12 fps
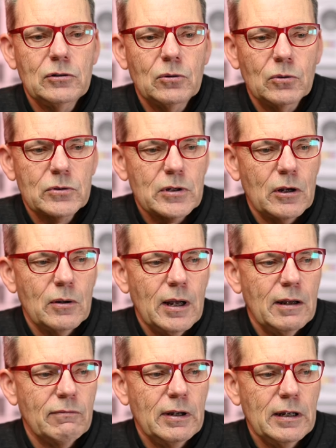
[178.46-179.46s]
You also
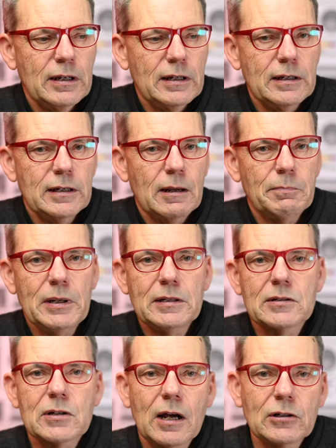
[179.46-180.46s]
have a uh, Peak
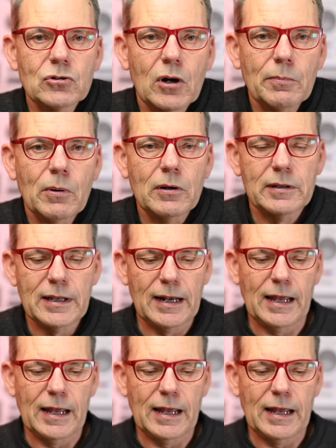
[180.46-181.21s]
Design tripod, and that